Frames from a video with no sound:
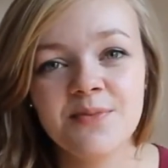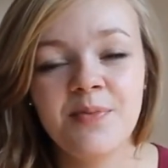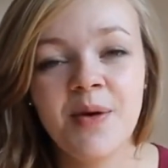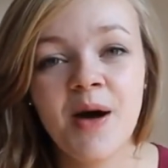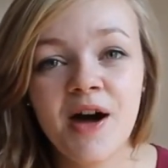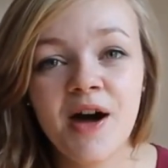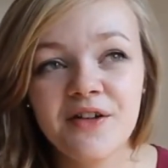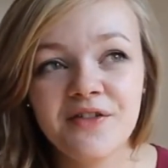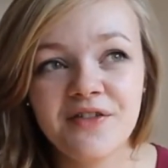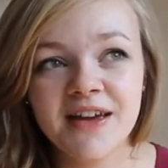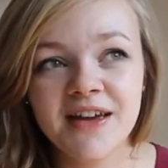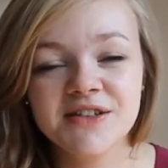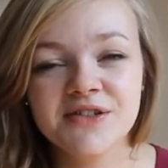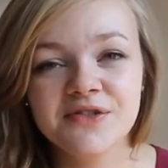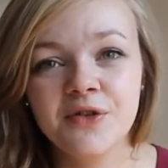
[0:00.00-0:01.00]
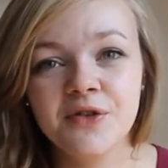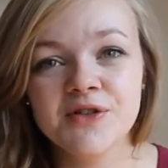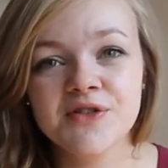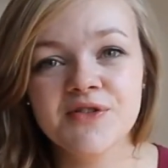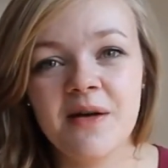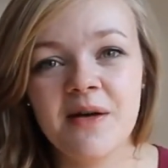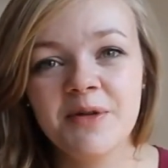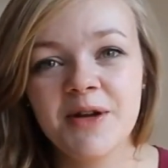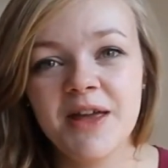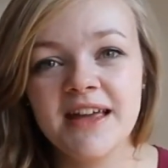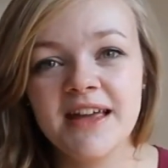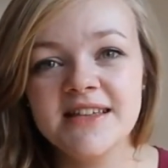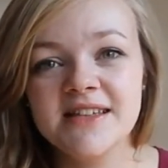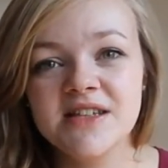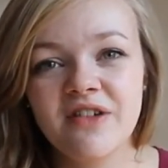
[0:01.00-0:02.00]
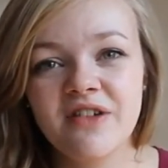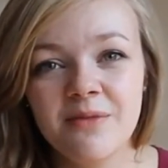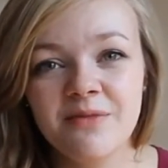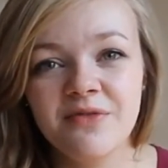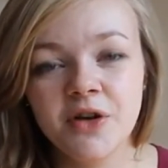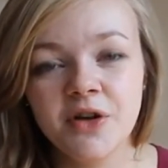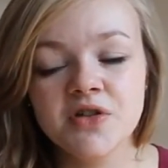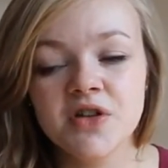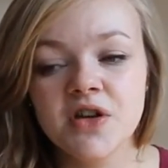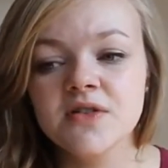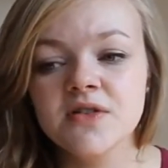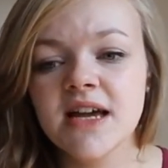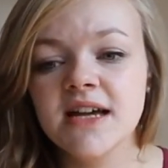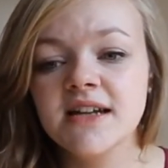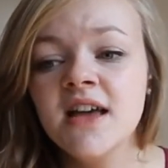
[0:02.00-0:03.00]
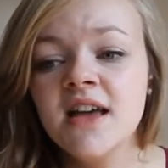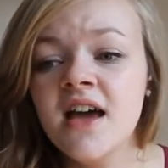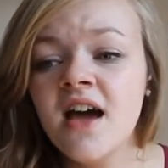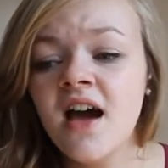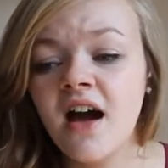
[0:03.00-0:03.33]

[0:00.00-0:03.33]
perfect for scrapbooking Instagram photos, and I